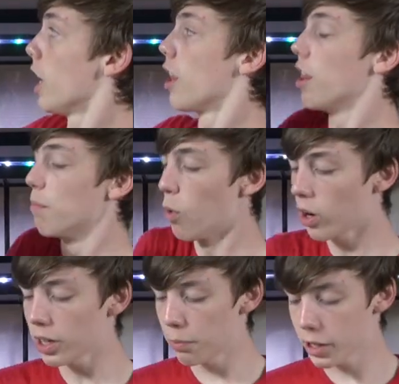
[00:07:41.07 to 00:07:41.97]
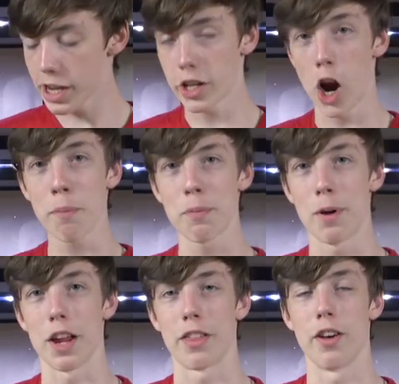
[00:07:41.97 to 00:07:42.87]
The More Complete Carpet
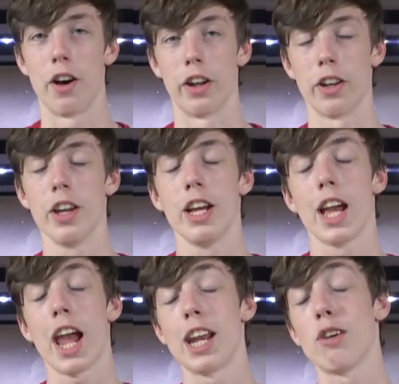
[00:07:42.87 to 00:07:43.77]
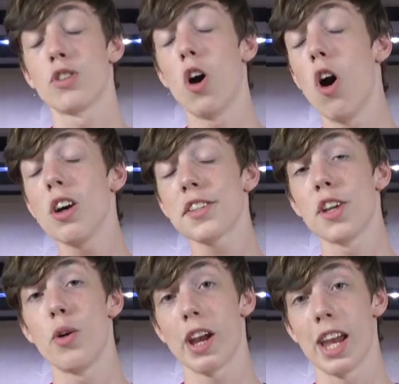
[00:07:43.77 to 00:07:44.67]
Python, and I was
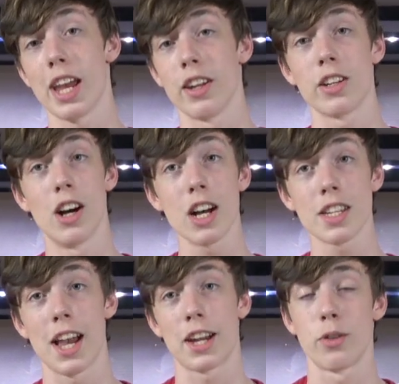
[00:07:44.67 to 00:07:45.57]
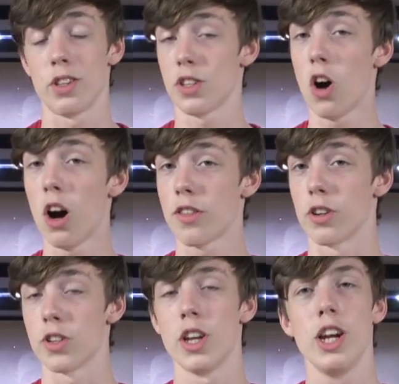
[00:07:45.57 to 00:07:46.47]
also in contact with its
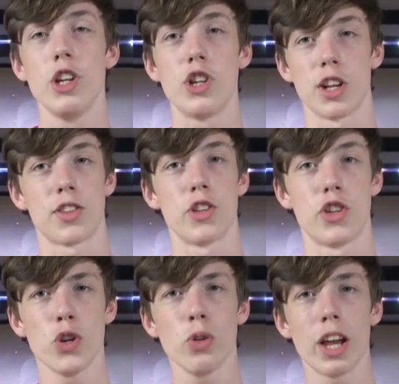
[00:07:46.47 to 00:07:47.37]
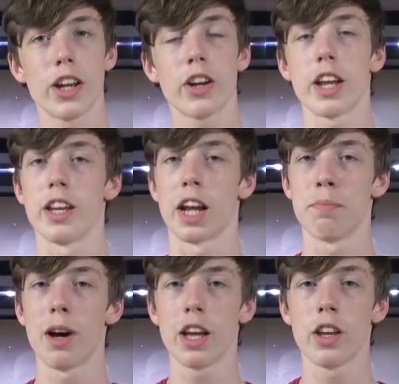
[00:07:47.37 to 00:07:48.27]
authors, Justin Julander and Nick
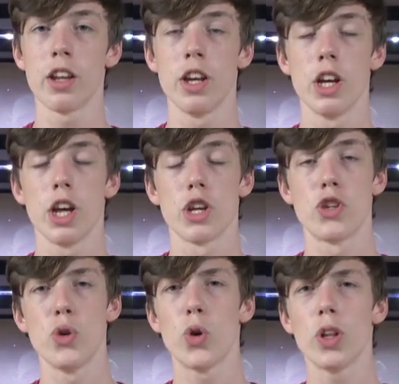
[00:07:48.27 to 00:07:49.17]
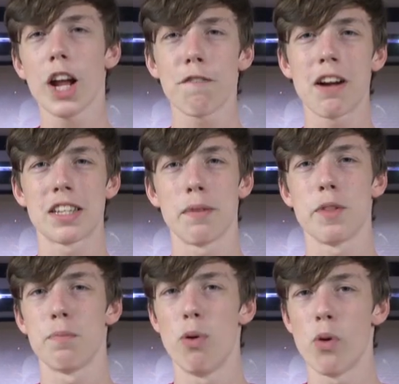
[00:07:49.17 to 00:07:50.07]
Mutton, to clarify some
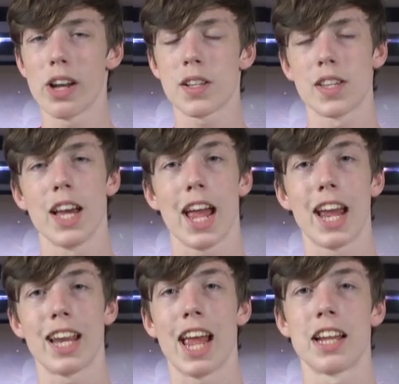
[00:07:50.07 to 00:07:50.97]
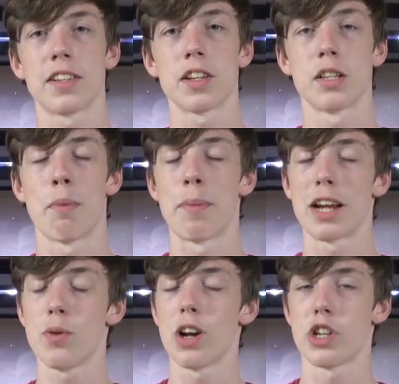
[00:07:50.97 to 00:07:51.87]
of the points and answer some of my
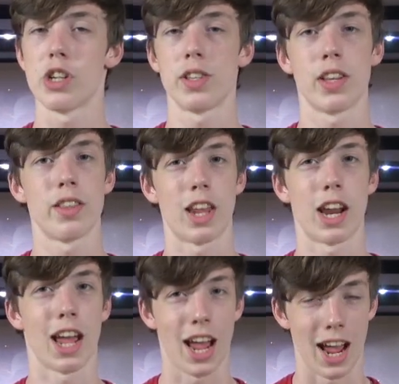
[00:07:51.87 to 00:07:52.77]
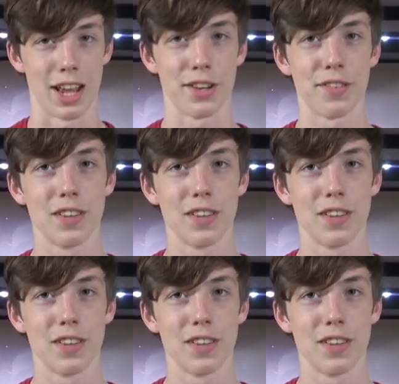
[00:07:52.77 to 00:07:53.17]
questions that I had.